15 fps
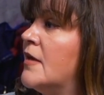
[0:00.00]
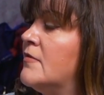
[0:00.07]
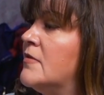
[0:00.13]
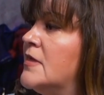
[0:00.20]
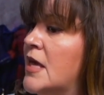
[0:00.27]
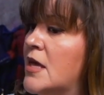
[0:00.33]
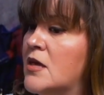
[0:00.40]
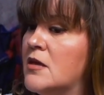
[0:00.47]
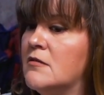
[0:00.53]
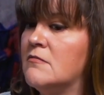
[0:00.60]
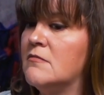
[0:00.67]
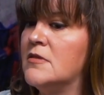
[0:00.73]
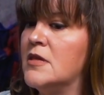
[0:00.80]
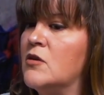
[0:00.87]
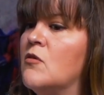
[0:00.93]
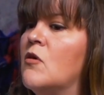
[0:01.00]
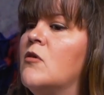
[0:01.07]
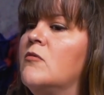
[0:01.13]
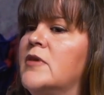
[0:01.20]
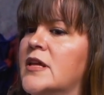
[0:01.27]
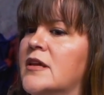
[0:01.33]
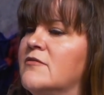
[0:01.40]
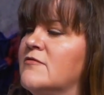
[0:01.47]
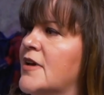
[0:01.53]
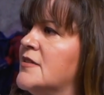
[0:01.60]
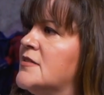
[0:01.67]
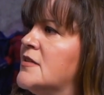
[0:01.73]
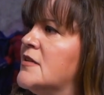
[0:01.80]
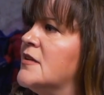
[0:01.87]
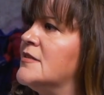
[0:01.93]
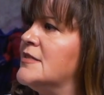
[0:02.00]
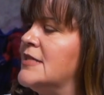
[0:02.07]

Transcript: and they, they're already invested in